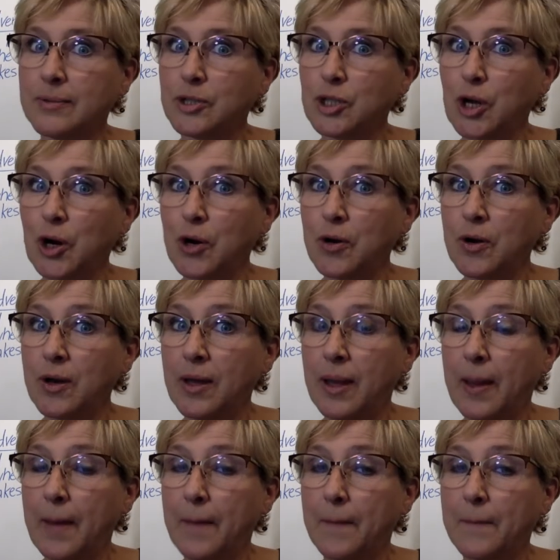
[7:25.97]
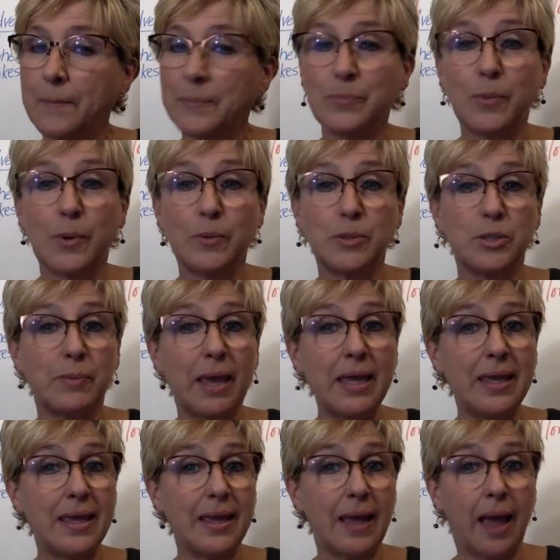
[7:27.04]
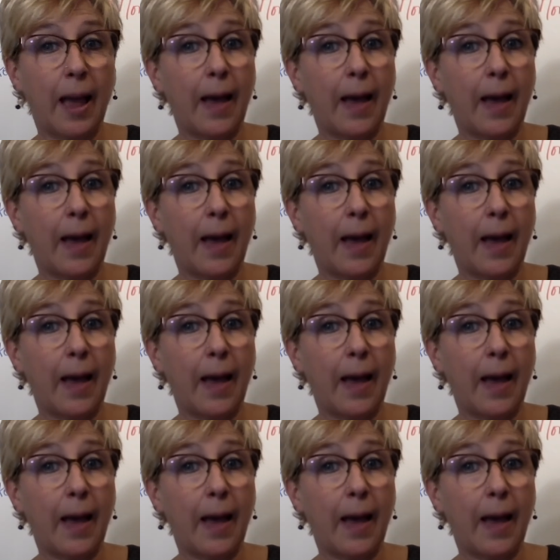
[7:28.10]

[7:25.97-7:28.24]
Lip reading: Churned? What was she making?